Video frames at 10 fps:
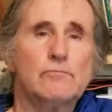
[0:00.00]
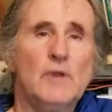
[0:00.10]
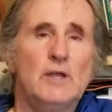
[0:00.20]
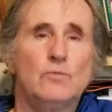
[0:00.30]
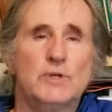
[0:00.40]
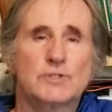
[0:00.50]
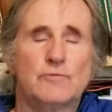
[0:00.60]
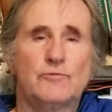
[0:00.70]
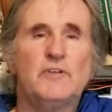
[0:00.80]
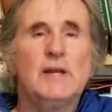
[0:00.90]
in which
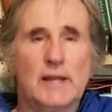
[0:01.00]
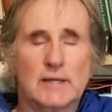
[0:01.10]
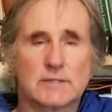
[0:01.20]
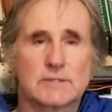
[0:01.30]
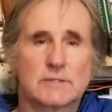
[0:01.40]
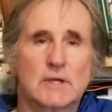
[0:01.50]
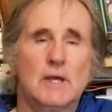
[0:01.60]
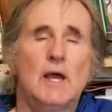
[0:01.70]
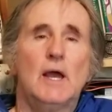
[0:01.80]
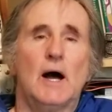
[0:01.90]
feelings,
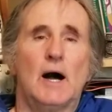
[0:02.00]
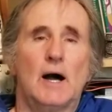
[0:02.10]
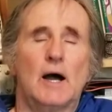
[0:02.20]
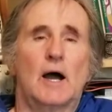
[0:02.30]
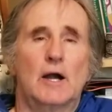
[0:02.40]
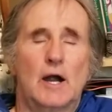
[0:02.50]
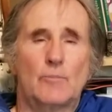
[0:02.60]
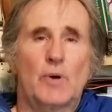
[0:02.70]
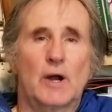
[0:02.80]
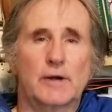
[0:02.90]
uh, are a
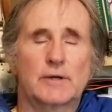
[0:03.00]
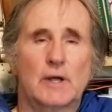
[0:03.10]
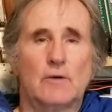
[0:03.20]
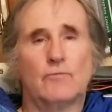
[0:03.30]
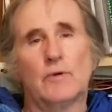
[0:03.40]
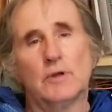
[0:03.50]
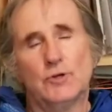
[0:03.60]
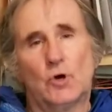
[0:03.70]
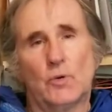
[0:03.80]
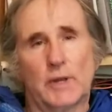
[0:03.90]
part of
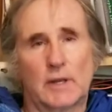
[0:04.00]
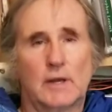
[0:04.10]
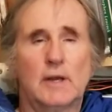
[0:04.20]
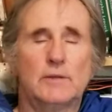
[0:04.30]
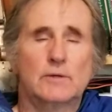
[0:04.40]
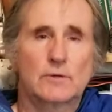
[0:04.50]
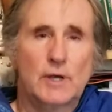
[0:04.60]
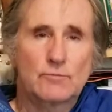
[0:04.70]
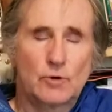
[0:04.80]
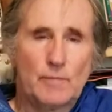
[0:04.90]
knowing. And the
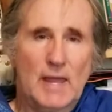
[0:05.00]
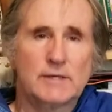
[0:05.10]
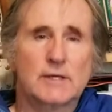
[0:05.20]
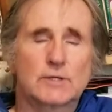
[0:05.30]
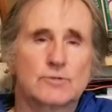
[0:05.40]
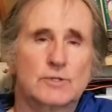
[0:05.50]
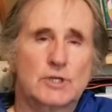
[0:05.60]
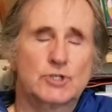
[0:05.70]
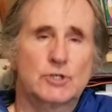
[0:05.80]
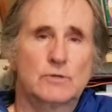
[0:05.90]
great romantic
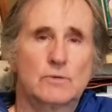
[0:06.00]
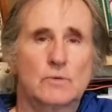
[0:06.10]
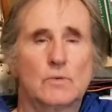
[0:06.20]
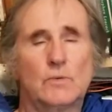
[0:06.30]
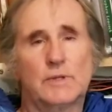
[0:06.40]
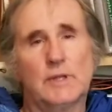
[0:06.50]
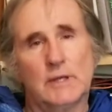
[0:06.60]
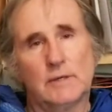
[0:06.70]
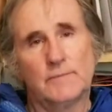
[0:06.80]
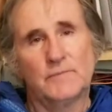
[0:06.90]
tradition
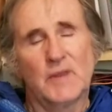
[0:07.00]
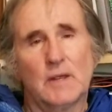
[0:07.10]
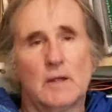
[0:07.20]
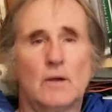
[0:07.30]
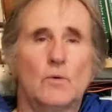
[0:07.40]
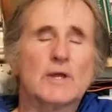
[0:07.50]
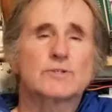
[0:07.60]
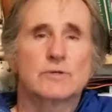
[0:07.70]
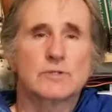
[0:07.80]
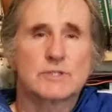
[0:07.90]
within
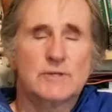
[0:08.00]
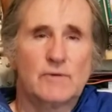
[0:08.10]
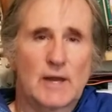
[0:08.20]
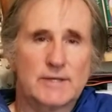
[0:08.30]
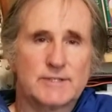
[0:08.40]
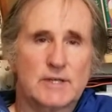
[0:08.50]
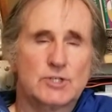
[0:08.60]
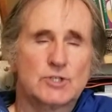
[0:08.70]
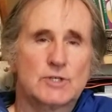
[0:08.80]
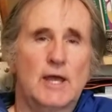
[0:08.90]
Western
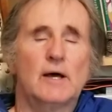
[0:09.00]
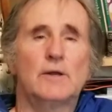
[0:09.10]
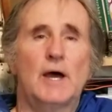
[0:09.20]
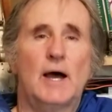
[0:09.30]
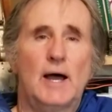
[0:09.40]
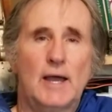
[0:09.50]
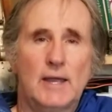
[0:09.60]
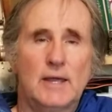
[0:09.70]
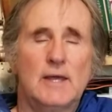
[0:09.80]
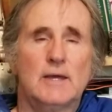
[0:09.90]
civilization held
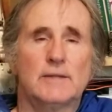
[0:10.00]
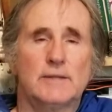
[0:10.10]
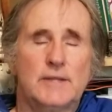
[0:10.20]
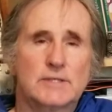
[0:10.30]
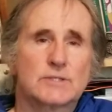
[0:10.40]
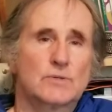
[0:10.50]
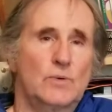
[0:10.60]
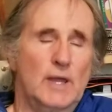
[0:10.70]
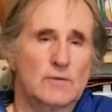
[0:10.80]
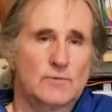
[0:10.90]
high this
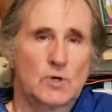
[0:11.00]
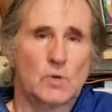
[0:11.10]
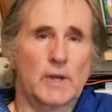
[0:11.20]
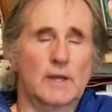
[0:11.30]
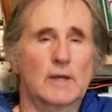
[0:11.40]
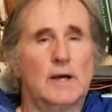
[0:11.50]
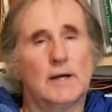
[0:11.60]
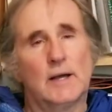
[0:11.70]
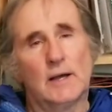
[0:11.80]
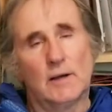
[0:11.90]
way of knowing
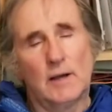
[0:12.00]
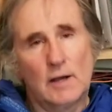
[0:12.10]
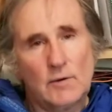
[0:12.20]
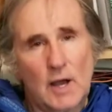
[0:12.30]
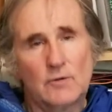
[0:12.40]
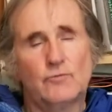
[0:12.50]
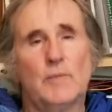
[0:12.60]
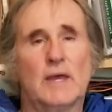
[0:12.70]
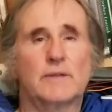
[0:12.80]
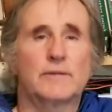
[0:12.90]
uh, uh, of, of
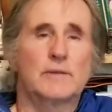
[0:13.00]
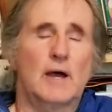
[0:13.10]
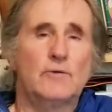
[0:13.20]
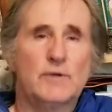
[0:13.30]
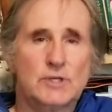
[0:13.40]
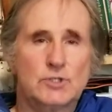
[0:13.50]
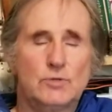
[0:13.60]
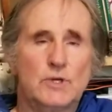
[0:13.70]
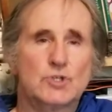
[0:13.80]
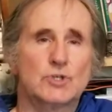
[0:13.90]
myth, of
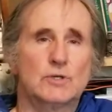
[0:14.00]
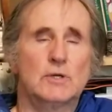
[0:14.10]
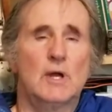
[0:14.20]
intuition,